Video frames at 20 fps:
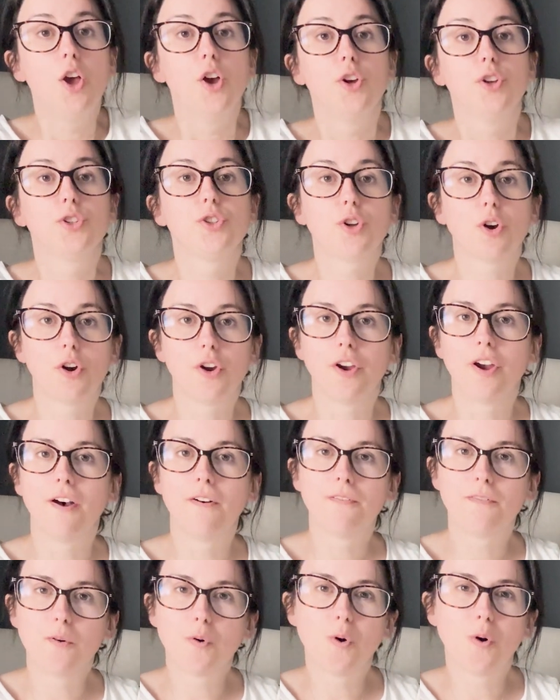So
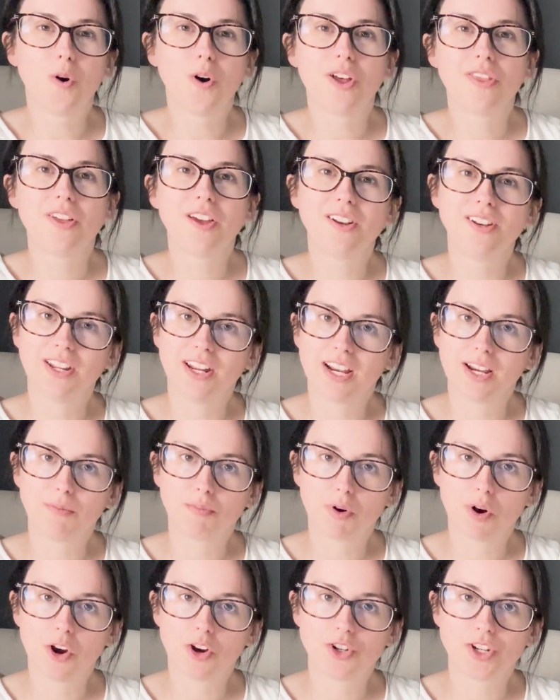for the knitting
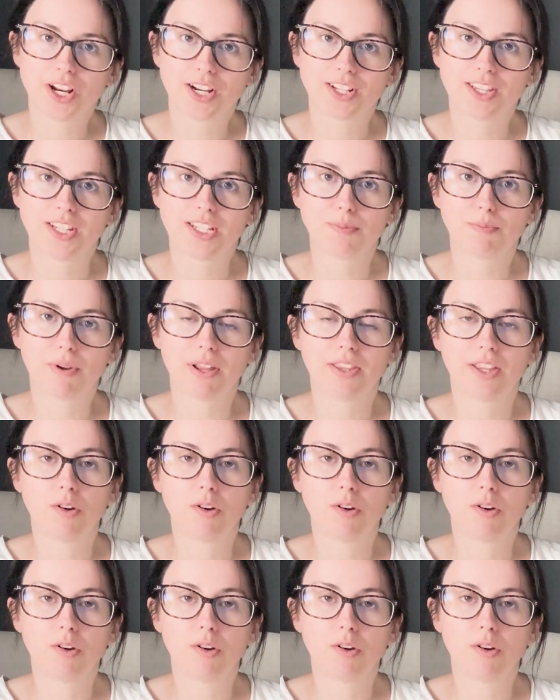project this month,